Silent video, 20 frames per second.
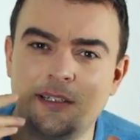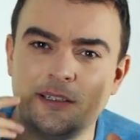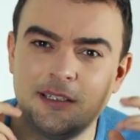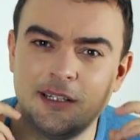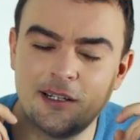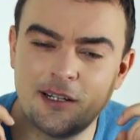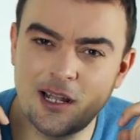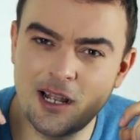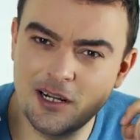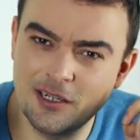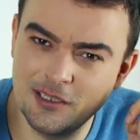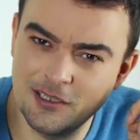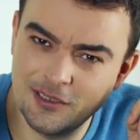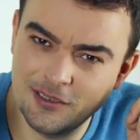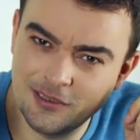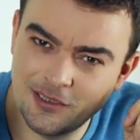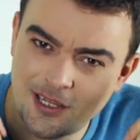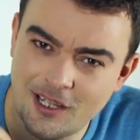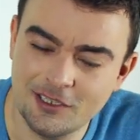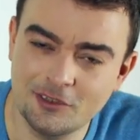There are
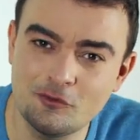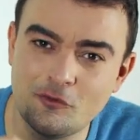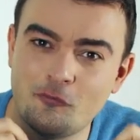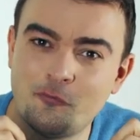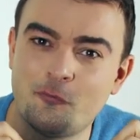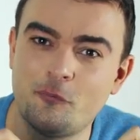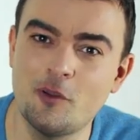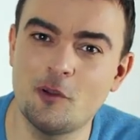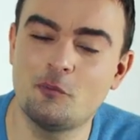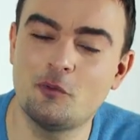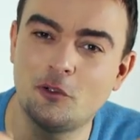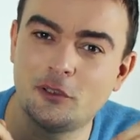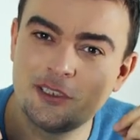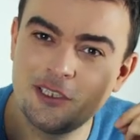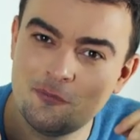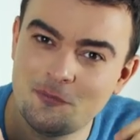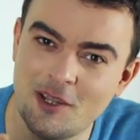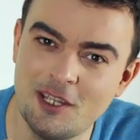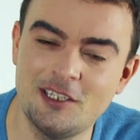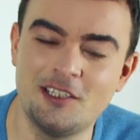a lot of people
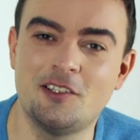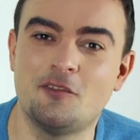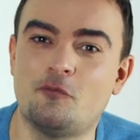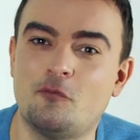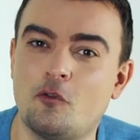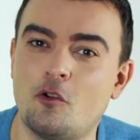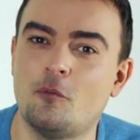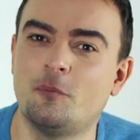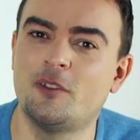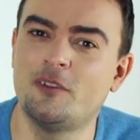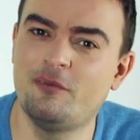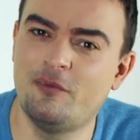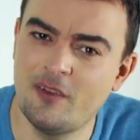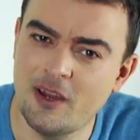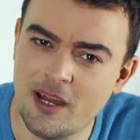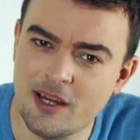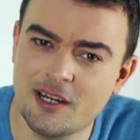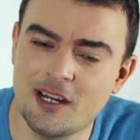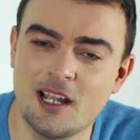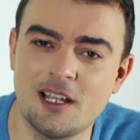demanding from the
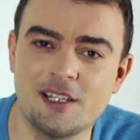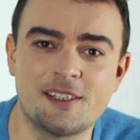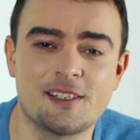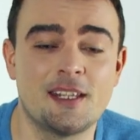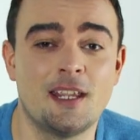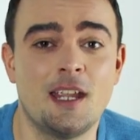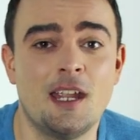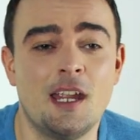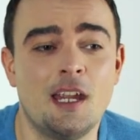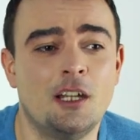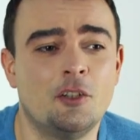Vegas